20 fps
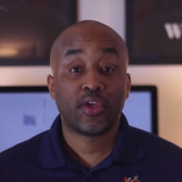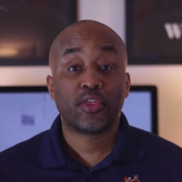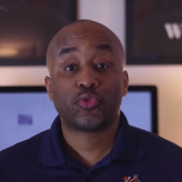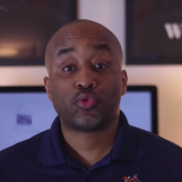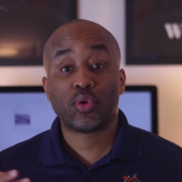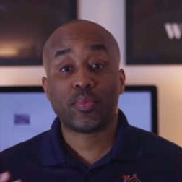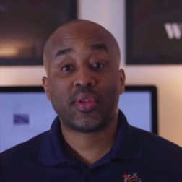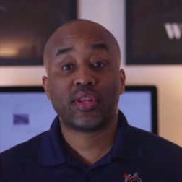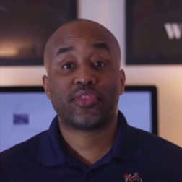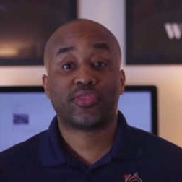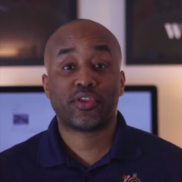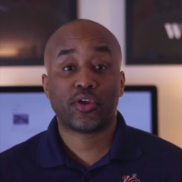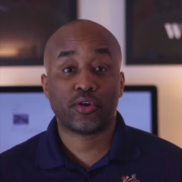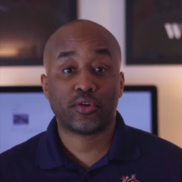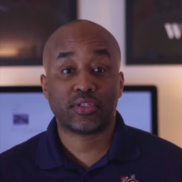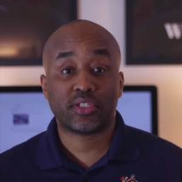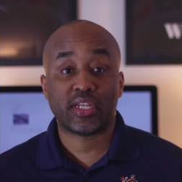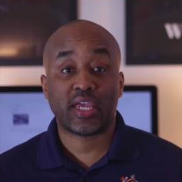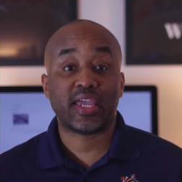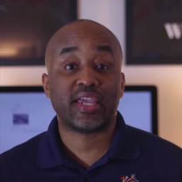3-Minute
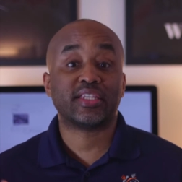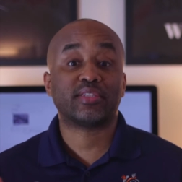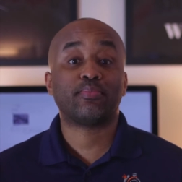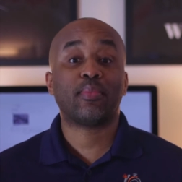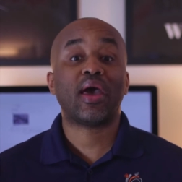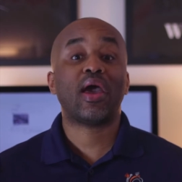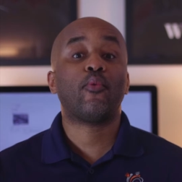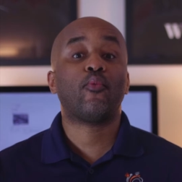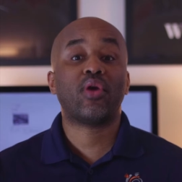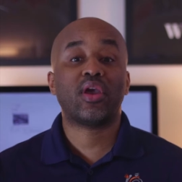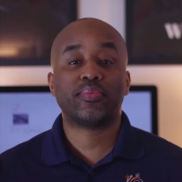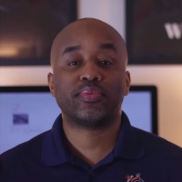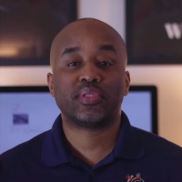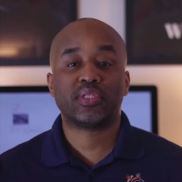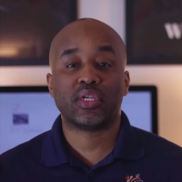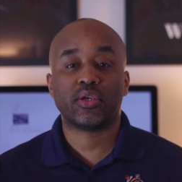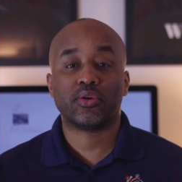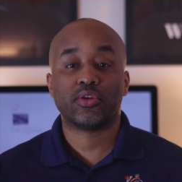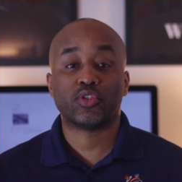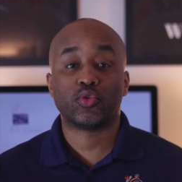Thursday is my web
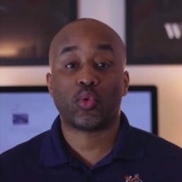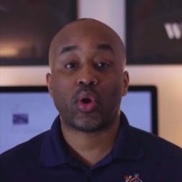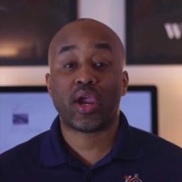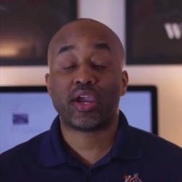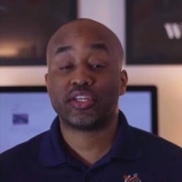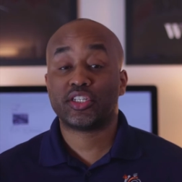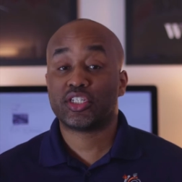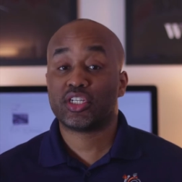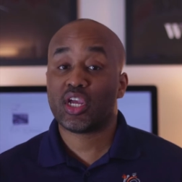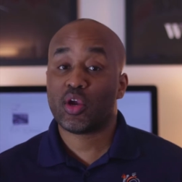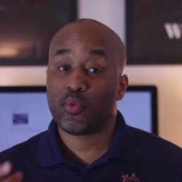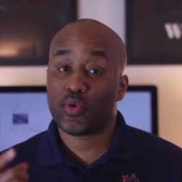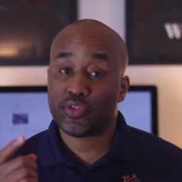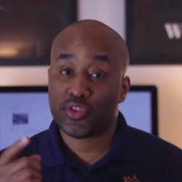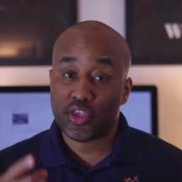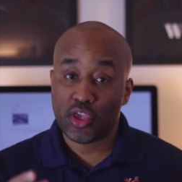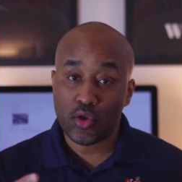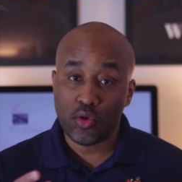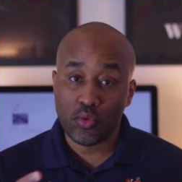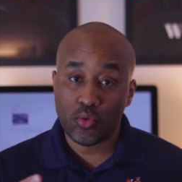series where I share with
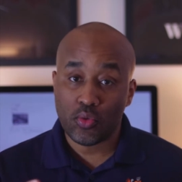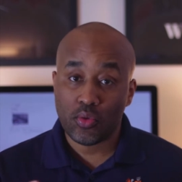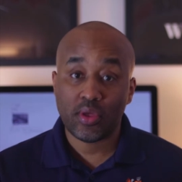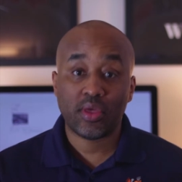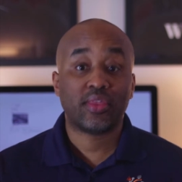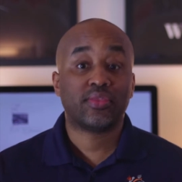you